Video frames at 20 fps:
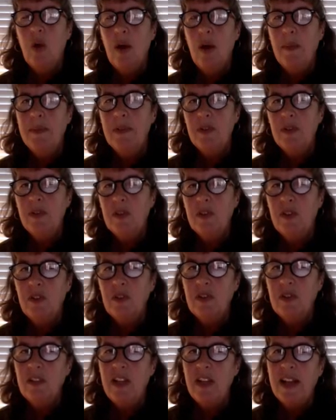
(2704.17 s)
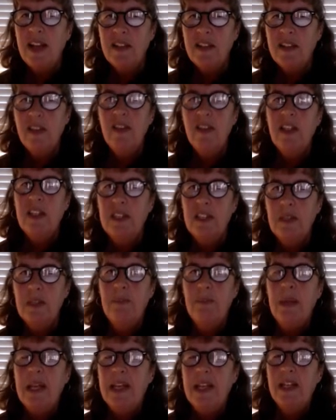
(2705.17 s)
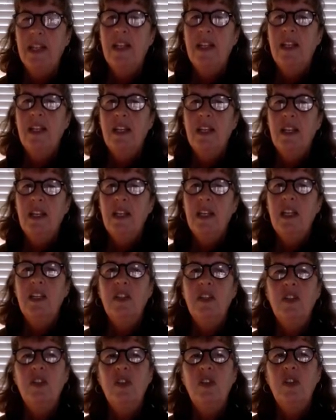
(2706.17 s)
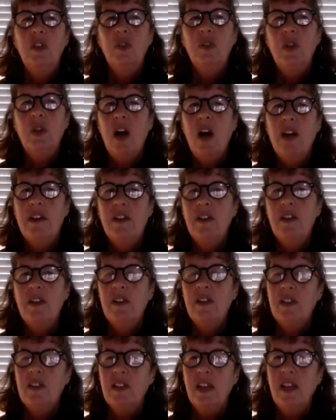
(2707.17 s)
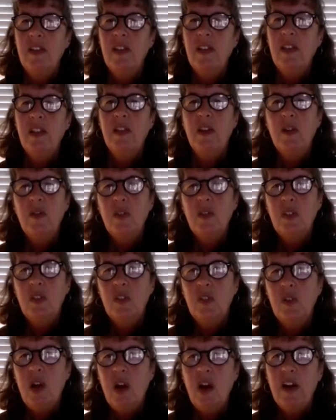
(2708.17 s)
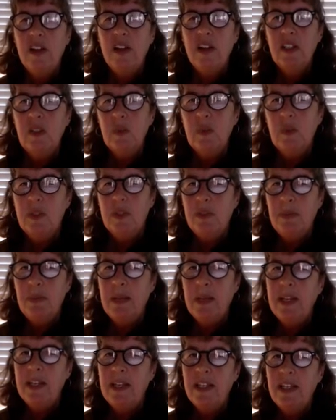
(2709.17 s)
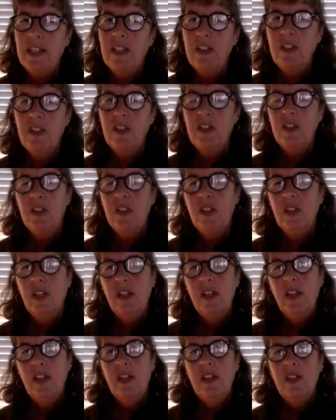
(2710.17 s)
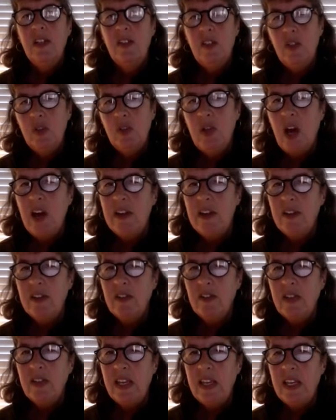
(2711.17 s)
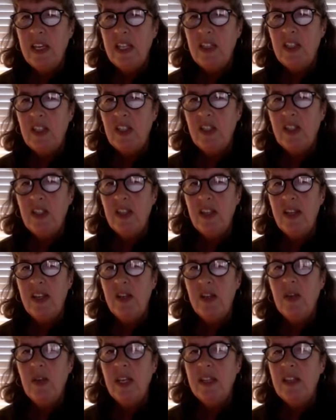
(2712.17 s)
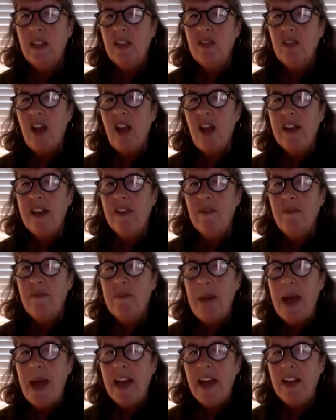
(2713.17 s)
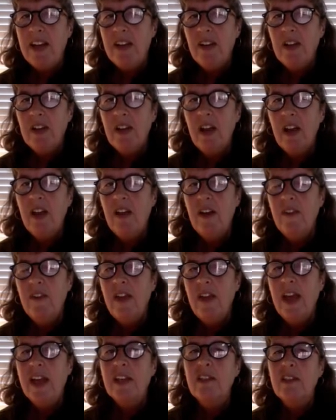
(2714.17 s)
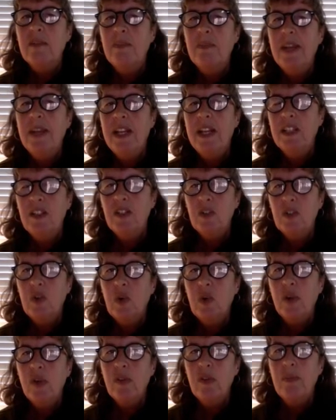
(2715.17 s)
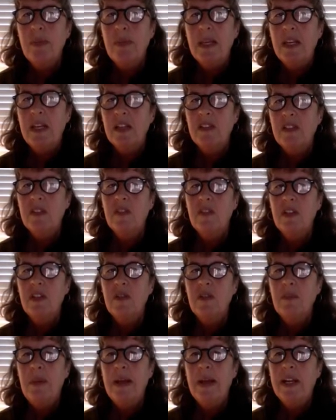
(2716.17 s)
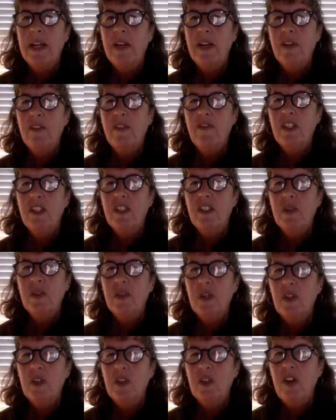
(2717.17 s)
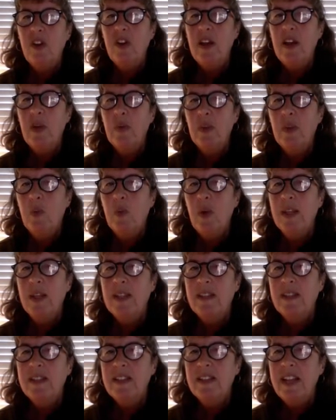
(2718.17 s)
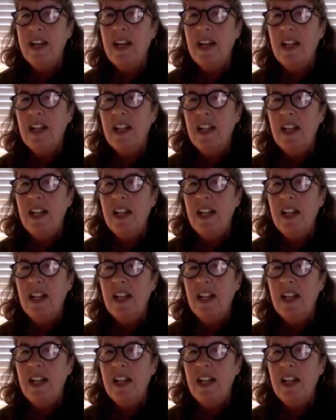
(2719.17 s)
to a certain size and then split into two daughters, and then those two daughters will split into two daughters each, and you get this kind of pattern of exponential growth because of this binary fission, where you start out with one cell